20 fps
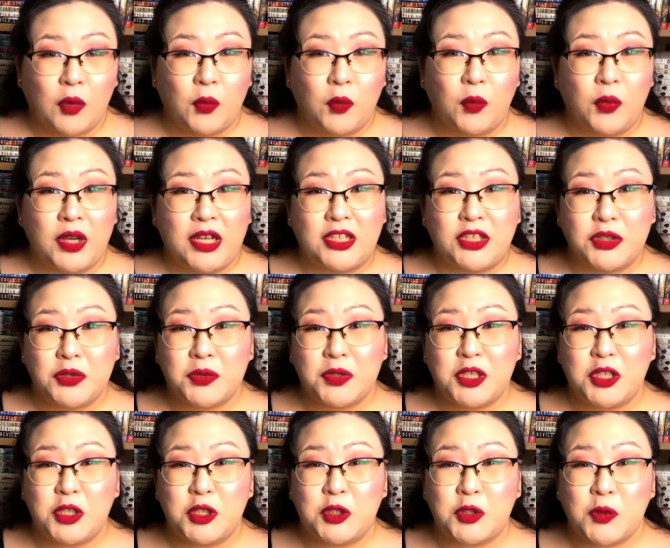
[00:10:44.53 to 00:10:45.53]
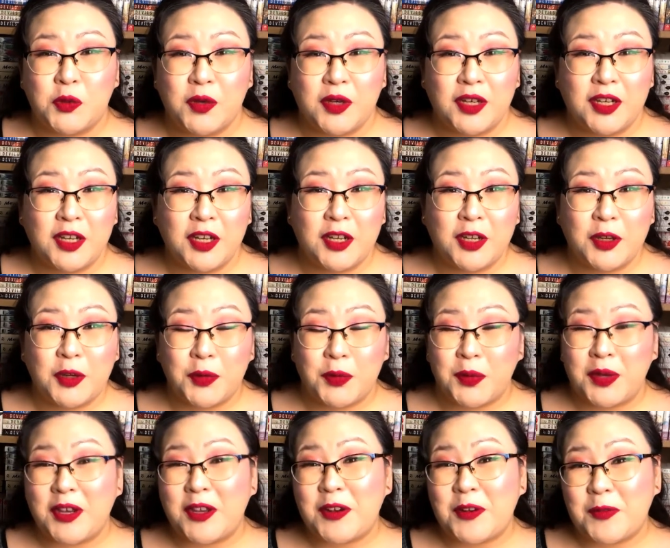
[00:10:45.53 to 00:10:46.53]
we do enjoy
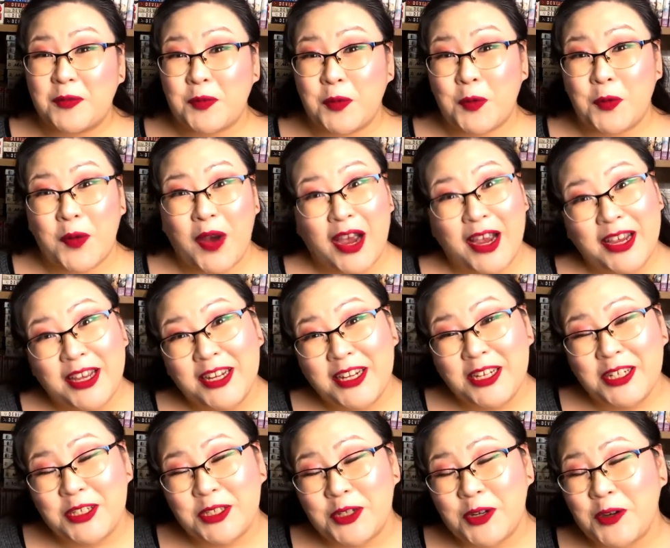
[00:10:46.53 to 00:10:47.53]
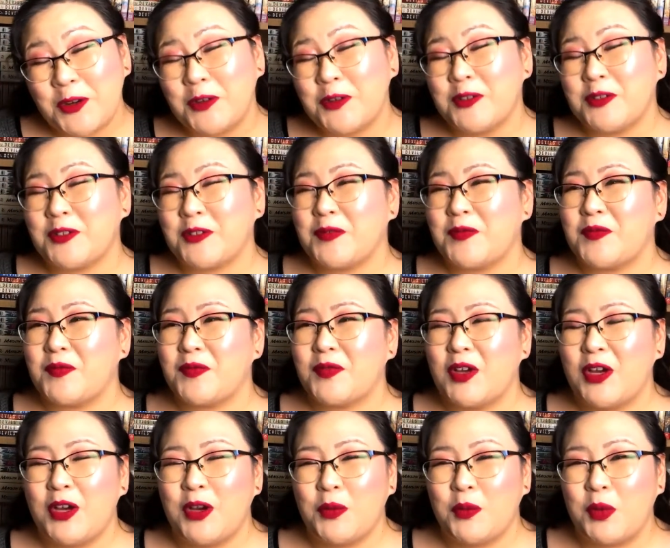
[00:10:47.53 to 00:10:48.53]
Korean variety shows and
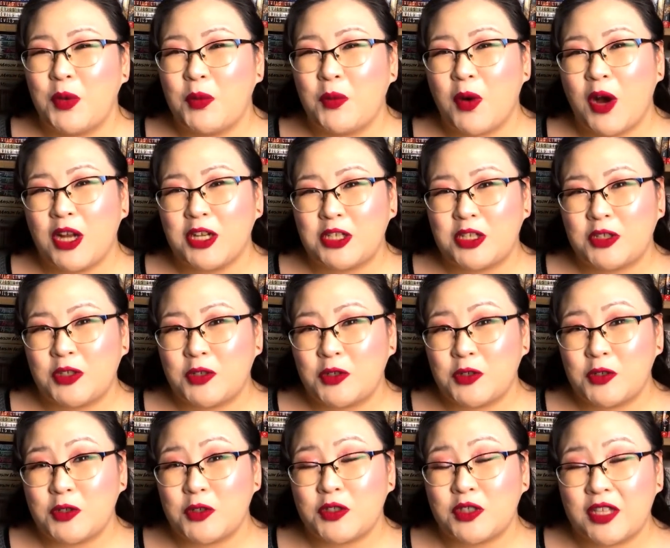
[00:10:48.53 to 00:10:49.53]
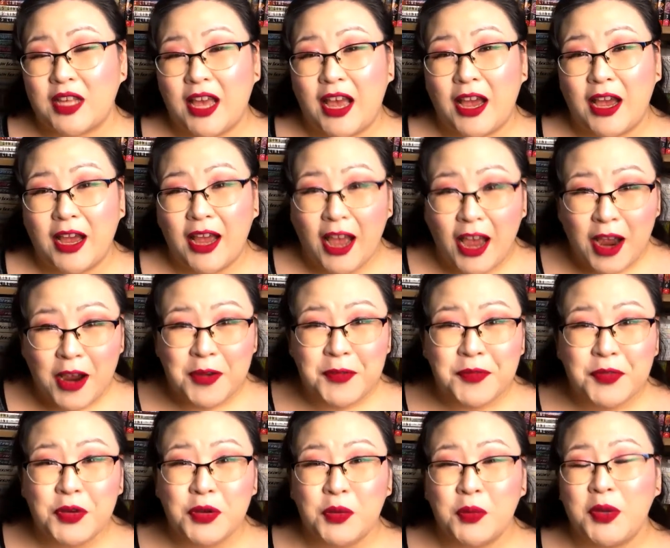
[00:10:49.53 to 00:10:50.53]
we watch those
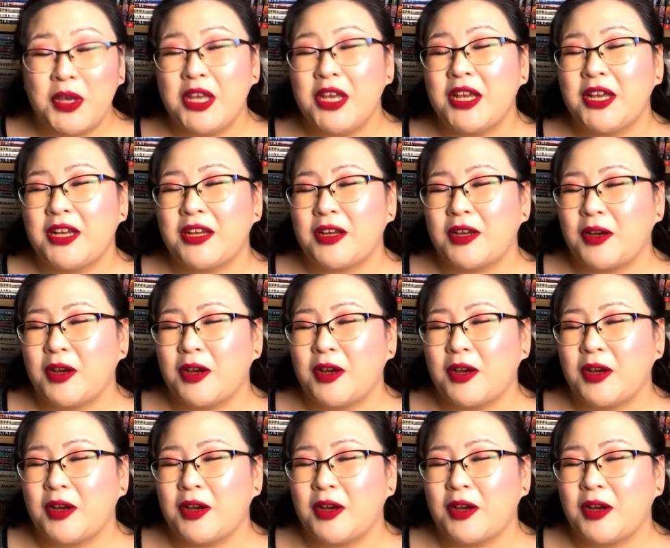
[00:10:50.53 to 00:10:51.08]
every week.